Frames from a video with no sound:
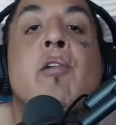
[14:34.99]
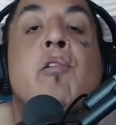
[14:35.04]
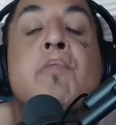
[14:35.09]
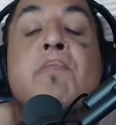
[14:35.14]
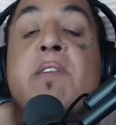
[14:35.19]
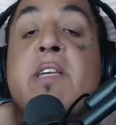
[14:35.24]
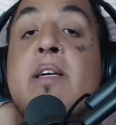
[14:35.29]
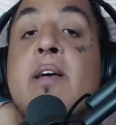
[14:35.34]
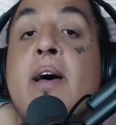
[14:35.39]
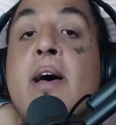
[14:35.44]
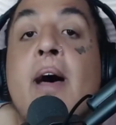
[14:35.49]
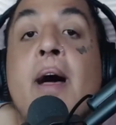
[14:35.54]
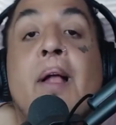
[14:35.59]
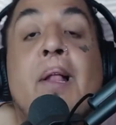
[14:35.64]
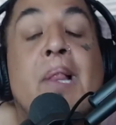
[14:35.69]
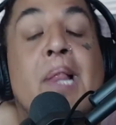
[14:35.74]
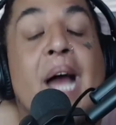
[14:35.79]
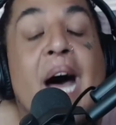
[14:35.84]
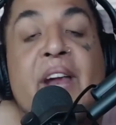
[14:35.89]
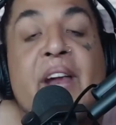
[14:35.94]
It would be
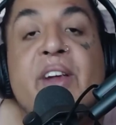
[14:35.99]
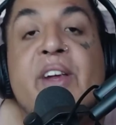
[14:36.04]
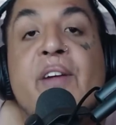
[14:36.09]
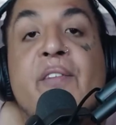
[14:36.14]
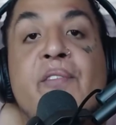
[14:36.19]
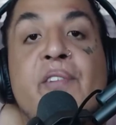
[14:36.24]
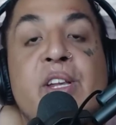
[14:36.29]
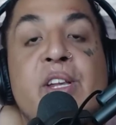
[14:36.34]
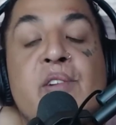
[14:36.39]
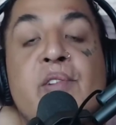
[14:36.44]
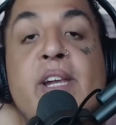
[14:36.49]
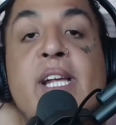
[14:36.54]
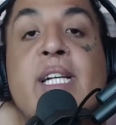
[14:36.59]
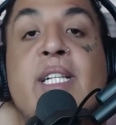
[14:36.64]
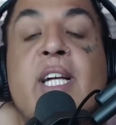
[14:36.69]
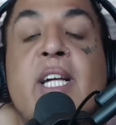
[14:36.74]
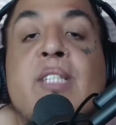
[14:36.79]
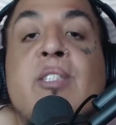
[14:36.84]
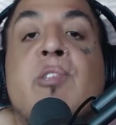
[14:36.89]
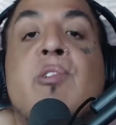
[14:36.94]
a lot of different
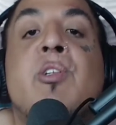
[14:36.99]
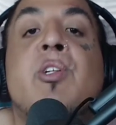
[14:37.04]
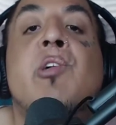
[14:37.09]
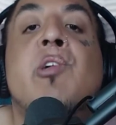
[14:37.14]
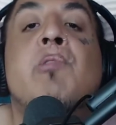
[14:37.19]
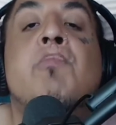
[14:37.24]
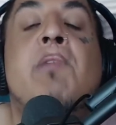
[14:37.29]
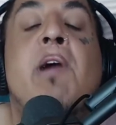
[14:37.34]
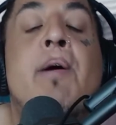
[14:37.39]
unique things you could do,